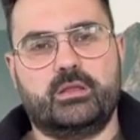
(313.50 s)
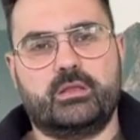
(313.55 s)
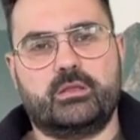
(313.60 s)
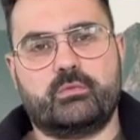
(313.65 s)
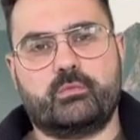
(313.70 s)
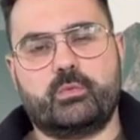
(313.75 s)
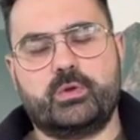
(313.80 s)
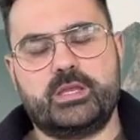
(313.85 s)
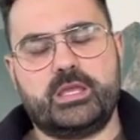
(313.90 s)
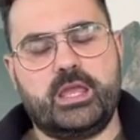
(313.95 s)

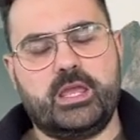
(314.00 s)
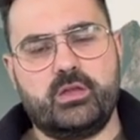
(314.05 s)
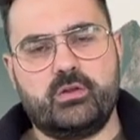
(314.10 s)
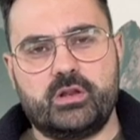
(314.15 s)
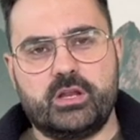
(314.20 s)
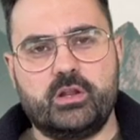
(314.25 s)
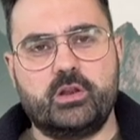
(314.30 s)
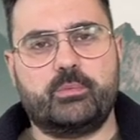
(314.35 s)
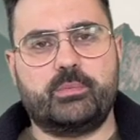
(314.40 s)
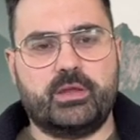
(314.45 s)
we hear a
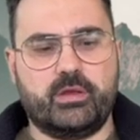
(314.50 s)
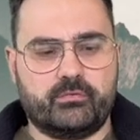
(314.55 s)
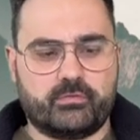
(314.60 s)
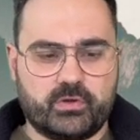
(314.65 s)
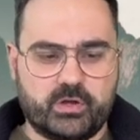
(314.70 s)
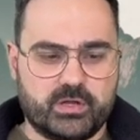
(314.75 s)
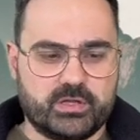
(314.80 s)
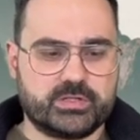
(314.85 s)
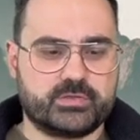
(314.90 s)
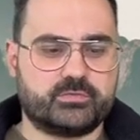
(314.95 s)
little bit of
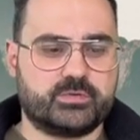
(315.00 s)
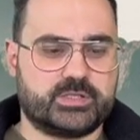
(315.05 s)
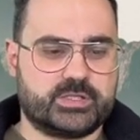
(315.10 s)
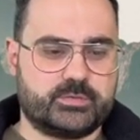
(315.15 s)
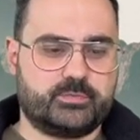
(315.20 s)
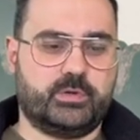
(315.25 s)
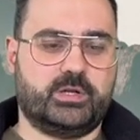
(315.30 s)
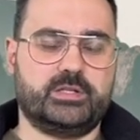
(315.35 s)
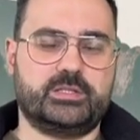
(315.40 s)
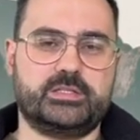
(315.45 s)
God's
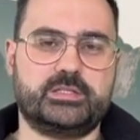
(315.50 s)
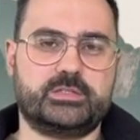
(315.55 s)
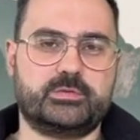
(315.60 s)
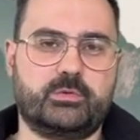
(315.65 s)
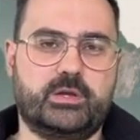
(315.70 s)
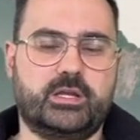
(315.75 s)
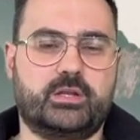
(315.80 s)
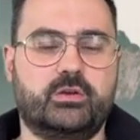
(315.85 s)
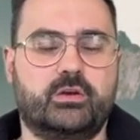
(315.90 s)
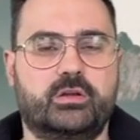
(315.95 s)
response, where
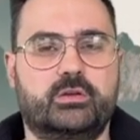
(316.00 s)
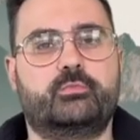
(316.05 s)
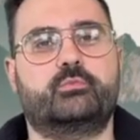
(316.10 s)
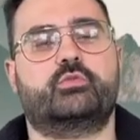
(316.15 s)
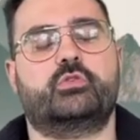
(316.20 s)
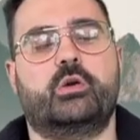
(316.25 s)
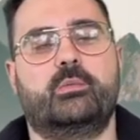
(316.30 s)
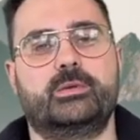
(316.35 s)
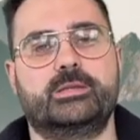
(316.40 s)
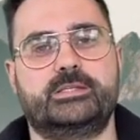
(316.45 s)
God
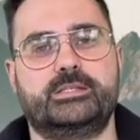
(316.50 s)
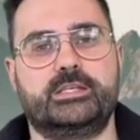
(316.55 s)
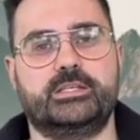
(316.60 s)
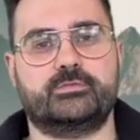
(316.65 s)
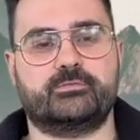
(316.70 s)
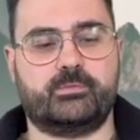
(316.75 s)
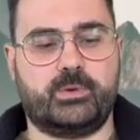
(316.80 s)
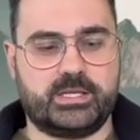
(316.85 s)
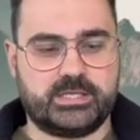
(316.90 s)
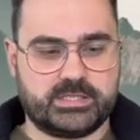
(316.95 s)
promises
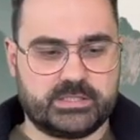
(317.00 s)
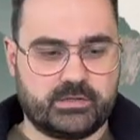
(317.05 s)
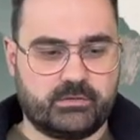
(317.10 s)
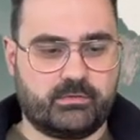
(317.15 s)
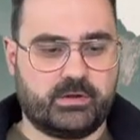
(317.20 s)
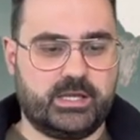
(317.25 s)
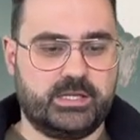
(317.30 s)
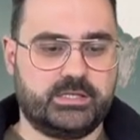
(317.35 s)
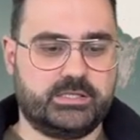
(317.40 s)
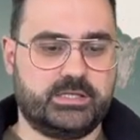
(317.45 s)

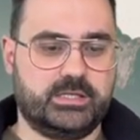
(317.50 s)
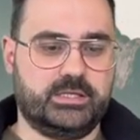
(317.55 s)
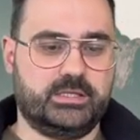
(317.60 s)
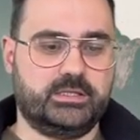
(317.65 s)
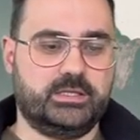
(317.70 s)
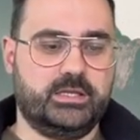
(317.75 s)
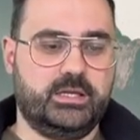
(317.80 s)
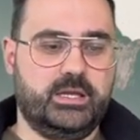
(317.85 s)
restoration